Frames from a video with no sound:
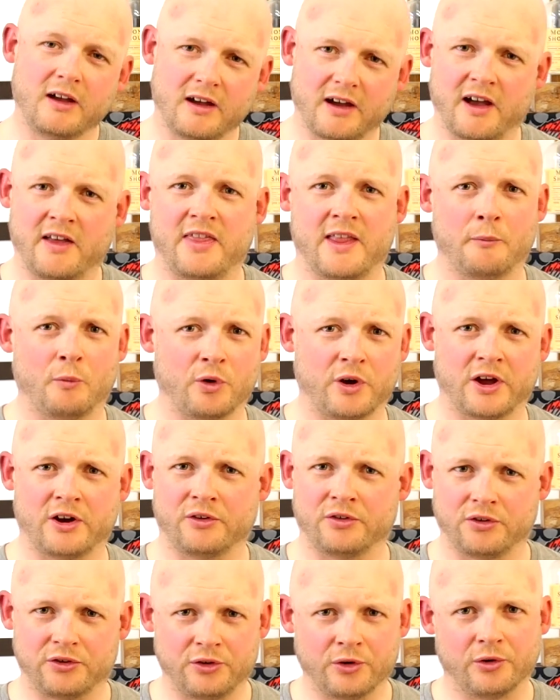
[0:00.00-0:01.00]
and then we'll get
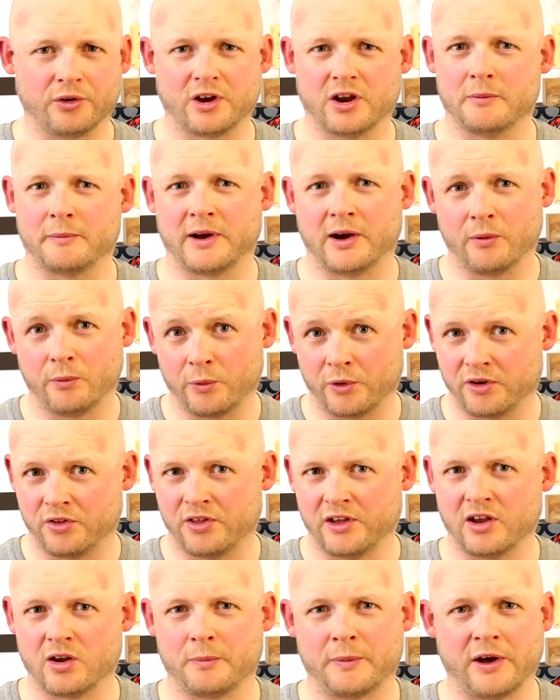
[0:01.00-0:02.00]
on to talking about what I
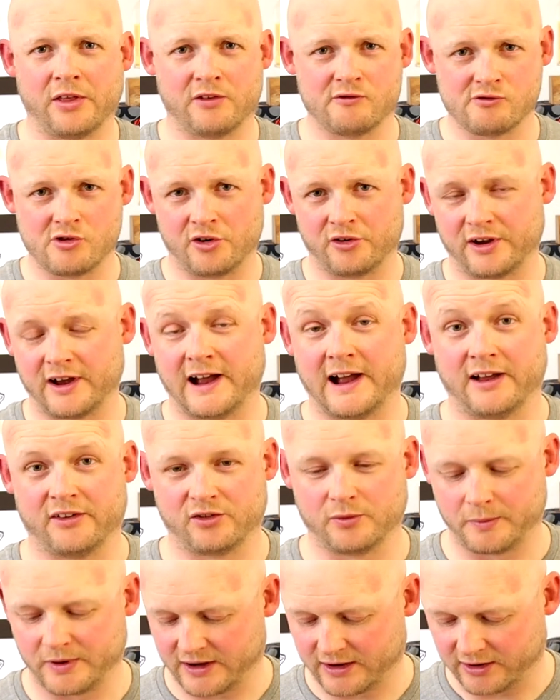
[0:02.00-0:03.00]
think about the rod
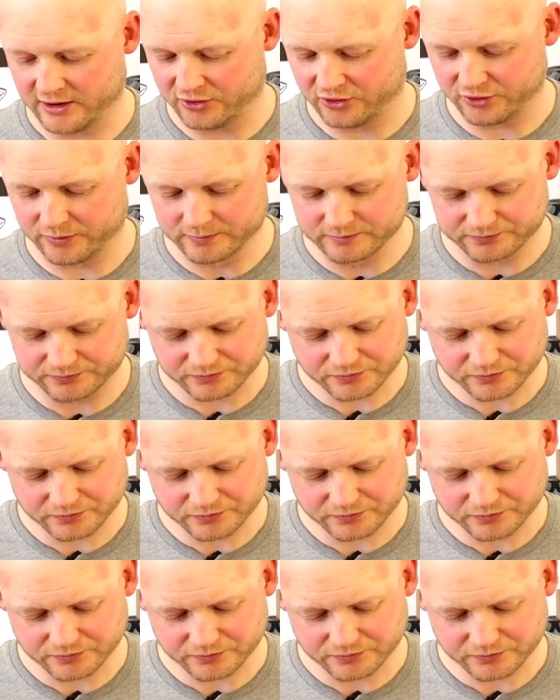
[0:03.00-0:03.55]
as a package.